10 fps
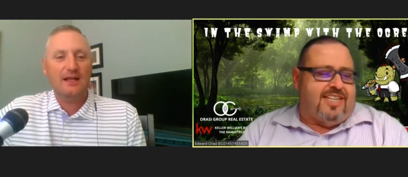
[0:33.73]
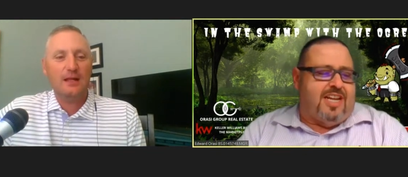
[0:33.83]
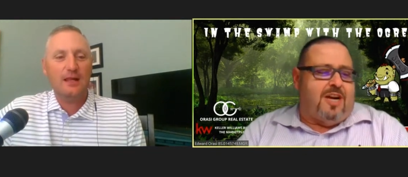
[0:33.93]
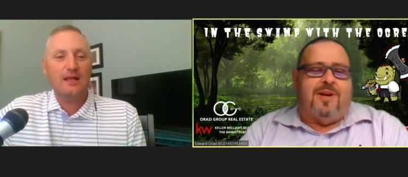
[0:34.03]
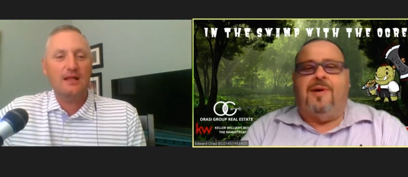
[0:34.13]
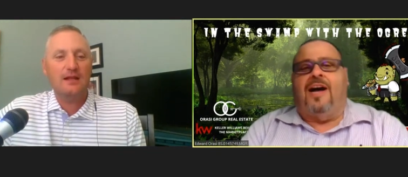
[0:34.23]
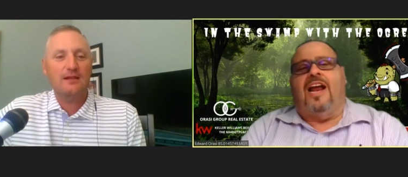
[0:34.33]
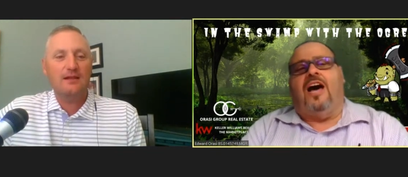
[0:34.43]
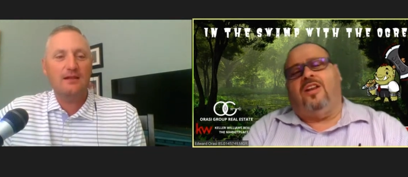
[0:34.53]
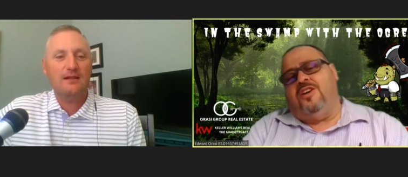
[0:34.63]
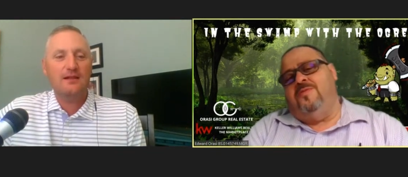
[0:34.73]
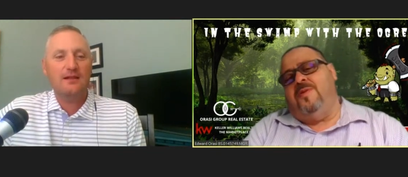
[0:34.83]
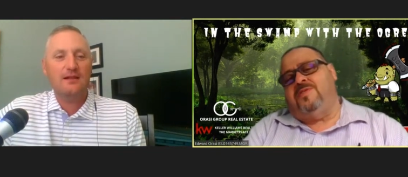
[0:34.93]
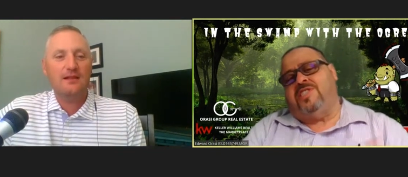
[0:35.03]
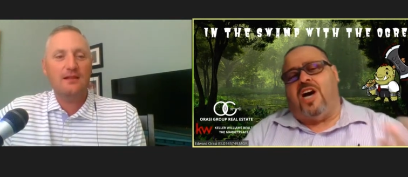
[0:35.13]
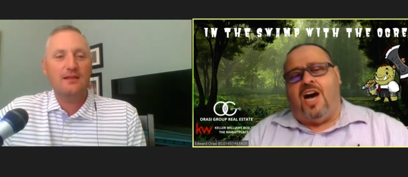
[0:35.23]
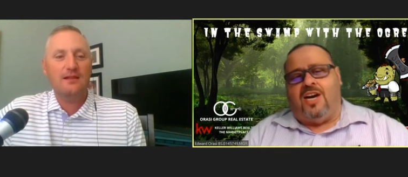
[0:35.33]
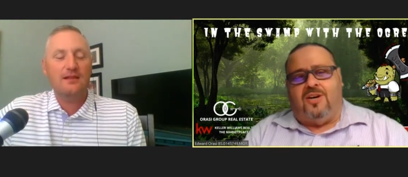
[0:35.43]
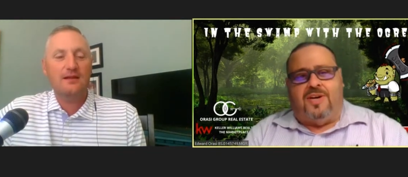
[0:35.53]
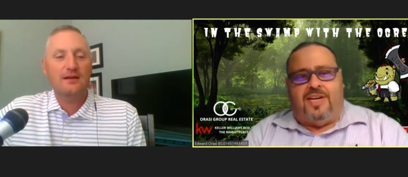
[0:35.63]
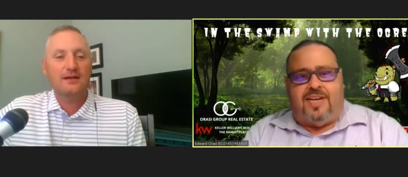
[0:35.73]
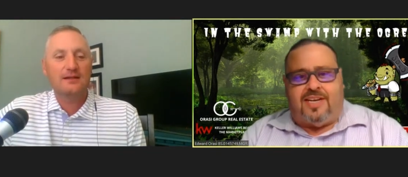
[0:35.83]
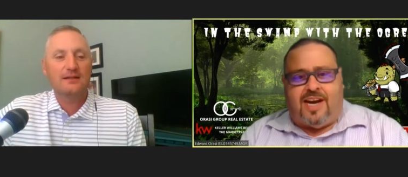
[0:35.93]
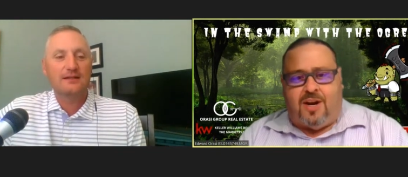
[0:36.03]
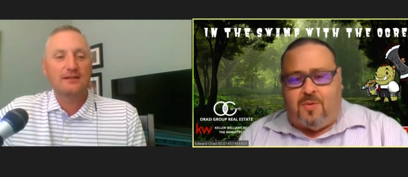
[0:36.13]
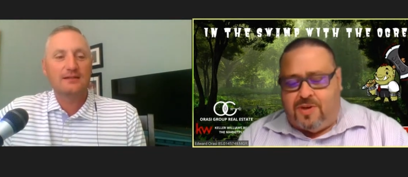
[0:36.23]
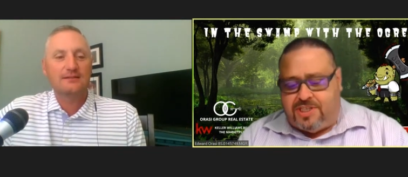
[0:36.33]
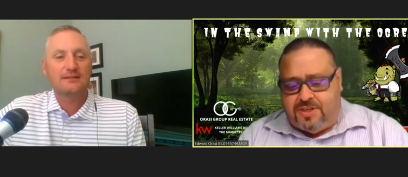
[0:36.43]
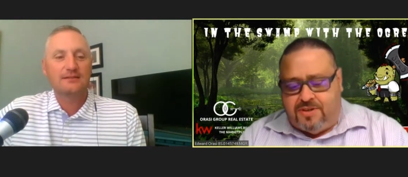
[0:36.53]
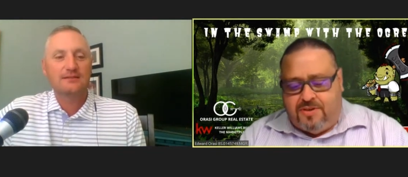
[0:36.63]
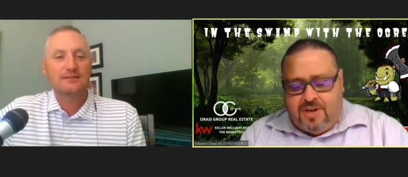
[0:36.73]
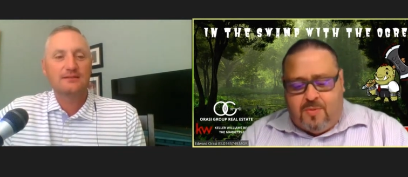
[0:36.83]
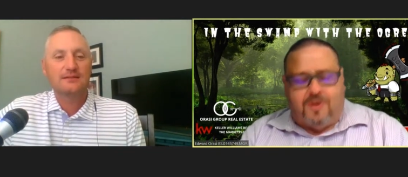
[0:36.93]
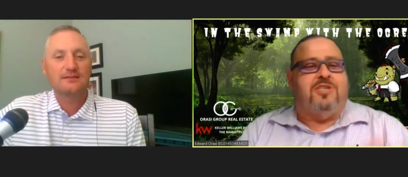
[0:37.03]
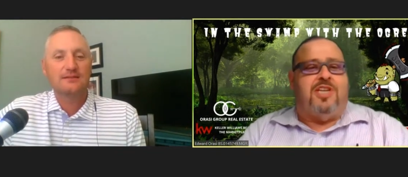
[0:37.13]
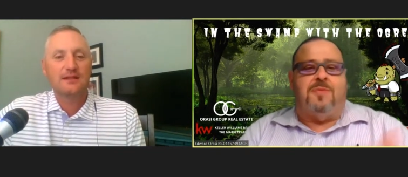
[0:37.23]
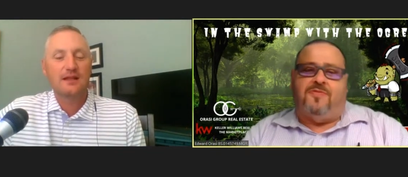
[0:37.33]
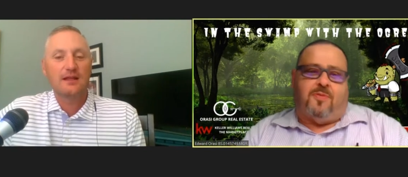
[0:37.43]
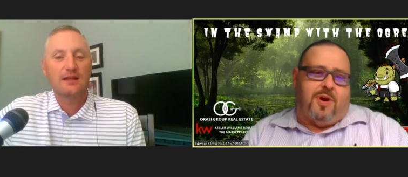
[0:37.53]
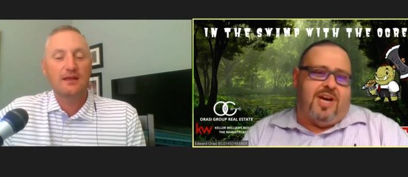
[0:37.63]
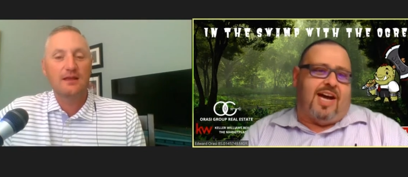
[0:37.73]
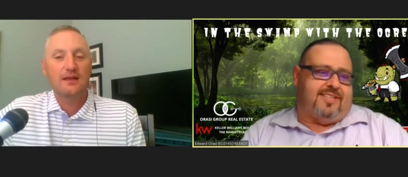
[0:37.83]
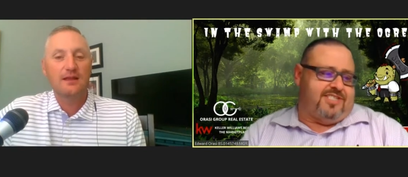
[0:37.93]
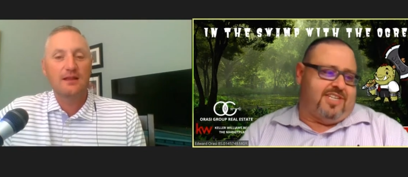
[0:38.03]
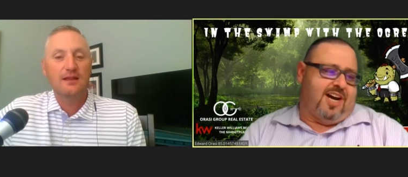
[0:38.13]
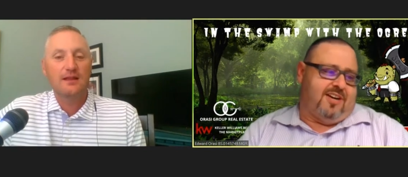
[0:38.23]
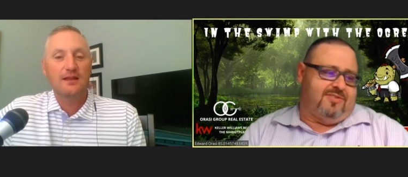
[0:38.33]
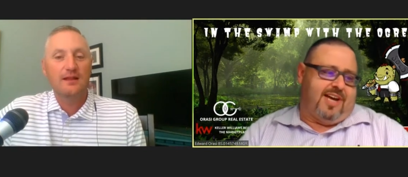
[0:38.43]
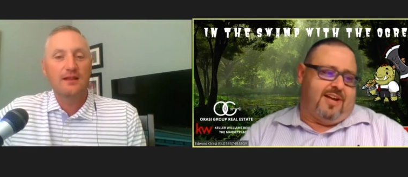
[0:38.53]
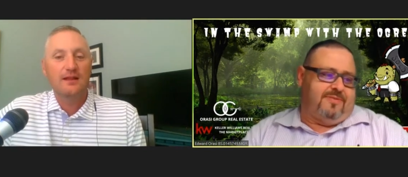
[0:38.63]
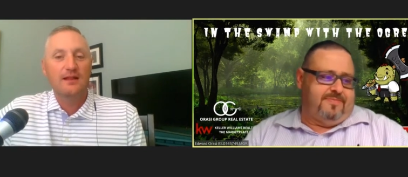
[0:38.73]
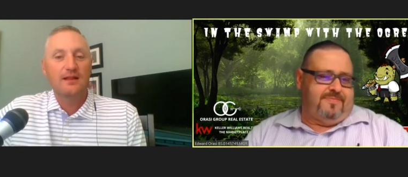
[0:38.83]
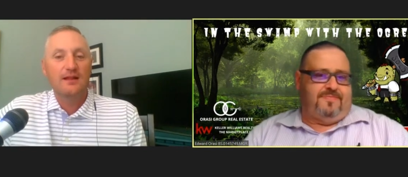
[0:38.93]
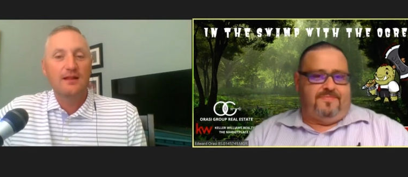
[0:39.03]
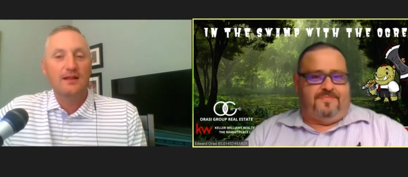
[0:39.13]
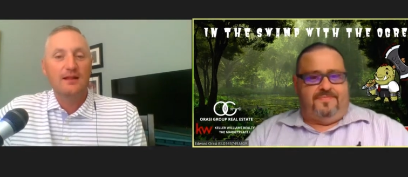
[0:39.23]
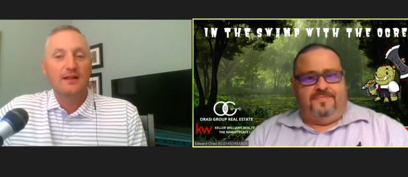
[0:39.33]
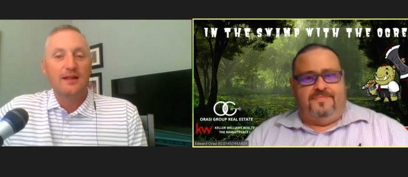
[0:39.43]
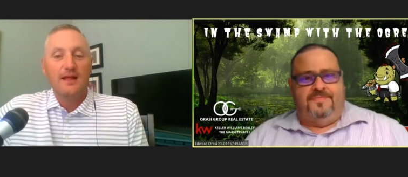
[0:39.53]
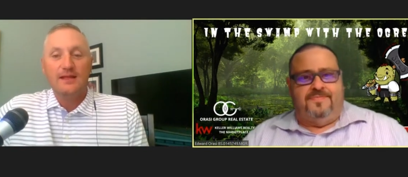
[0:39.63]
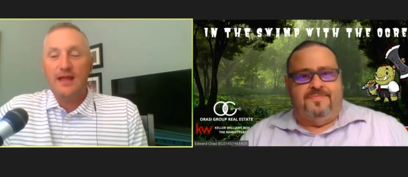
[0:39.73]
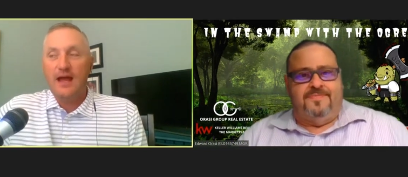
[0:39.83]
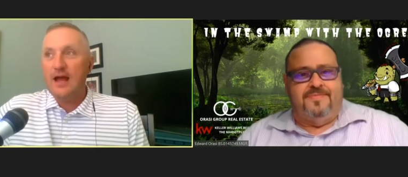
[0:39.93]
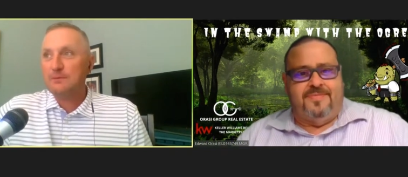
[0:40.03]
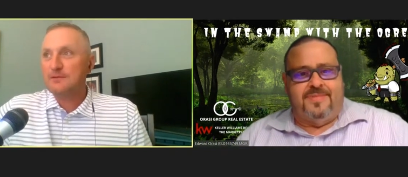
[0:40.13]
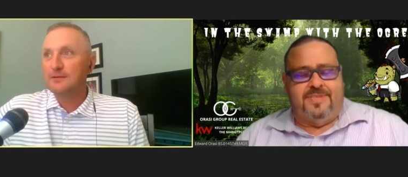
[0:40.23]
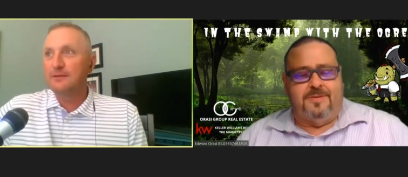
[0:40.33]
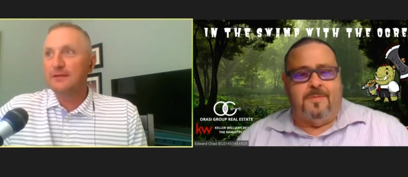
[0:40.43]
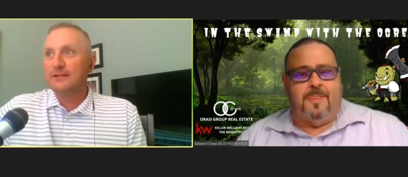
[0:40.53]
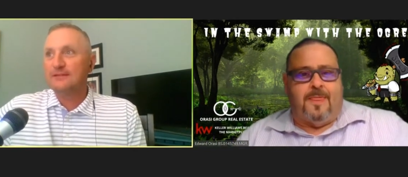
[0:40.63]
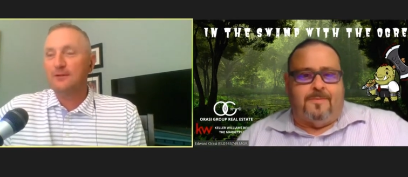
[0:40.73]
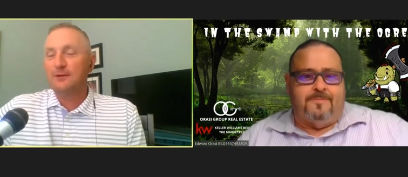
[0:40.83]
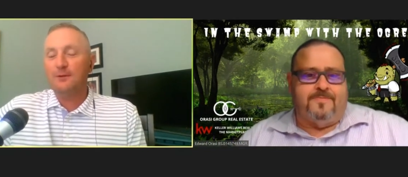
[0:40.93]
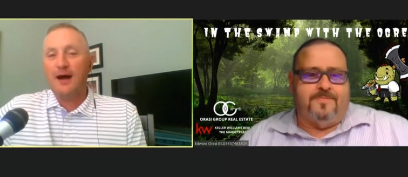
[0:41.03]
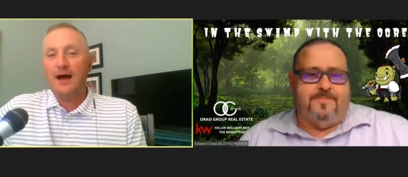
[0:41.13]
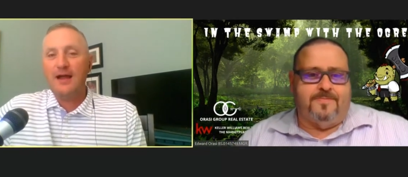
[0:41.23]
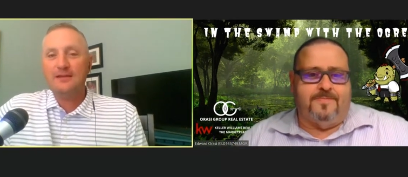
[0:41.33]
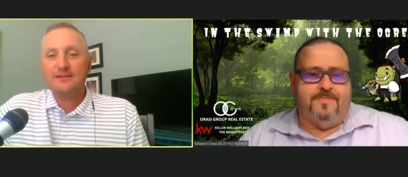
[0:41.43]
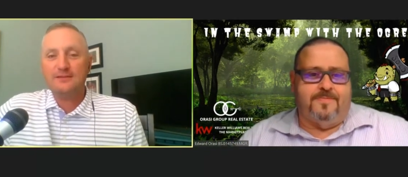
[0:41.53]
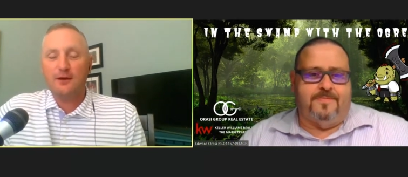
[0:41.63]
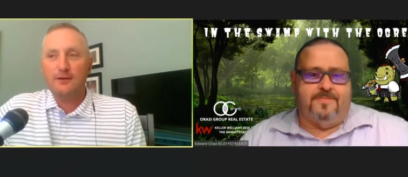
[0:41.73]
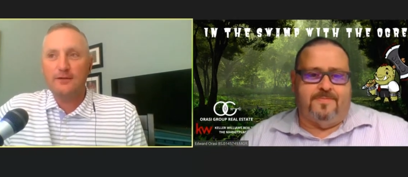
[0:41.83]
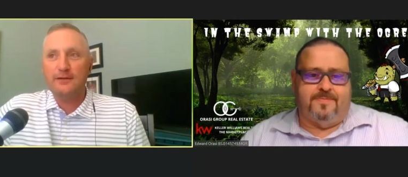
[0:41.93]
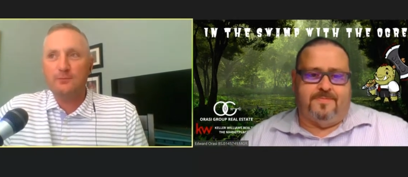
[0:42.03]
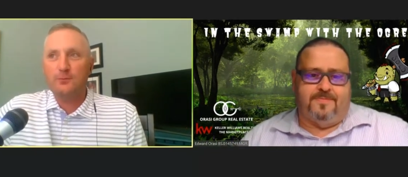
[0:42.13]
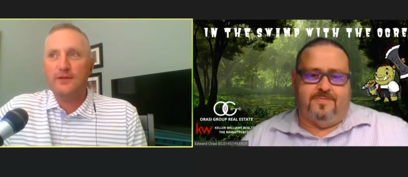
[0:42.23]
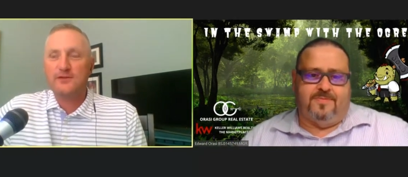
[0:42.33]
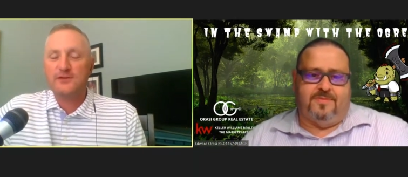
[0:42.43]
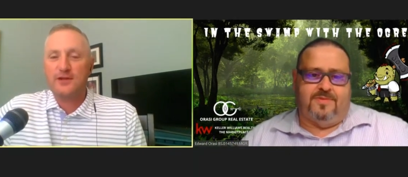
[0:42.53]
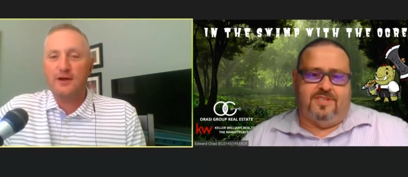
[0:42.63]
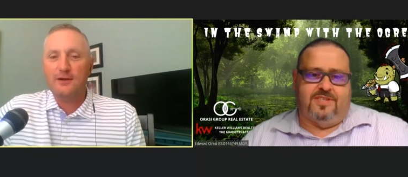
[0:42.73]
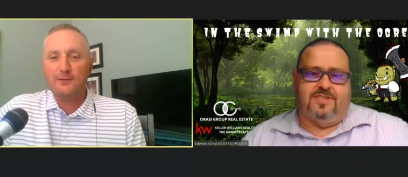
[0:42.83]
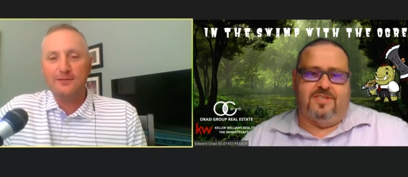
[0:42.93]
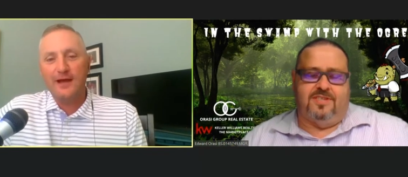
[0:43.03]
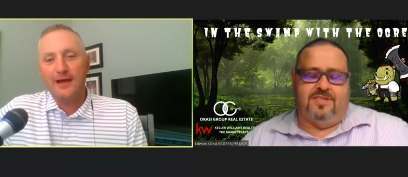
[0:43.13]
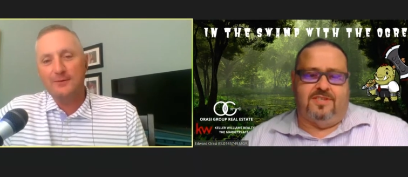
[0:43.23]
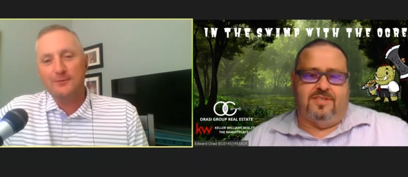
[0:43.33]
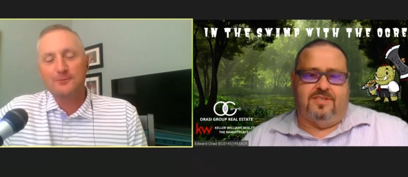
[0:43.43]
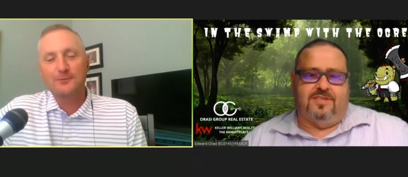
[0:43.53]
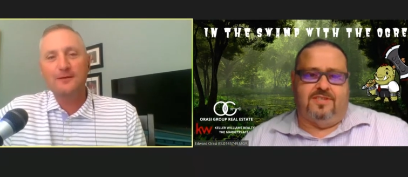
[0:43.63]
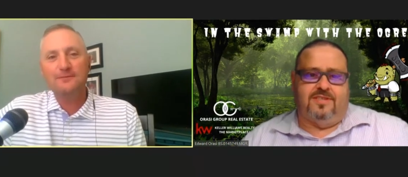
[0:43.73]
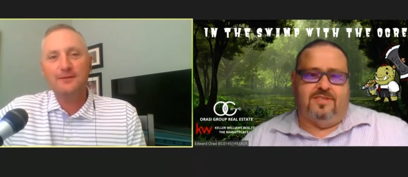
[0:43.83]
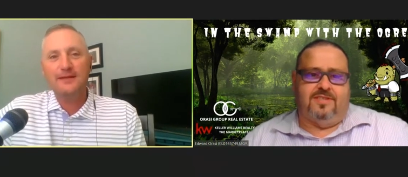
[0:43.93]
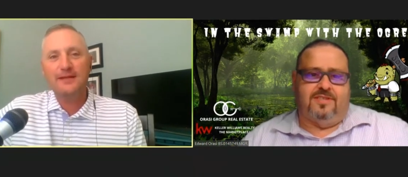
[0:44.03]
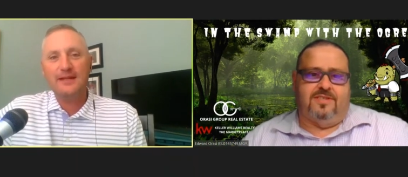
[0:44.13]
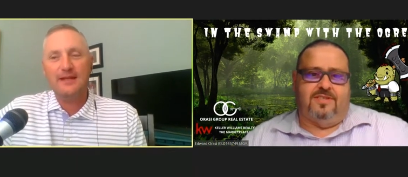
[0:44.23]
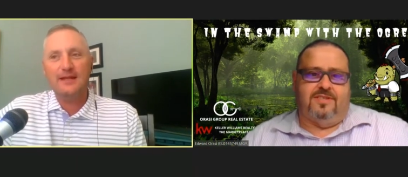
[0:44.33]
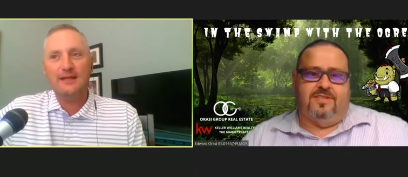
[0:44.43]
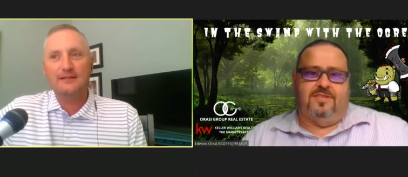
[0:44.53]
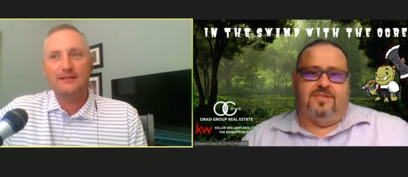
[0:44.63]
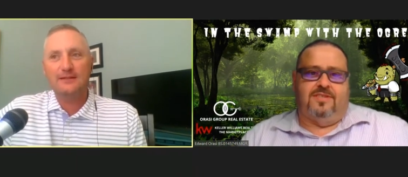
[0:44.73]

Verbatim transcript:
Speaker 1: a little bit about how long you've been with Chicago and, and kind of what you what you did before you got to Chicago Title?
Speaker 2: Yeah, absolutely. So I started with Chicago Title roughly in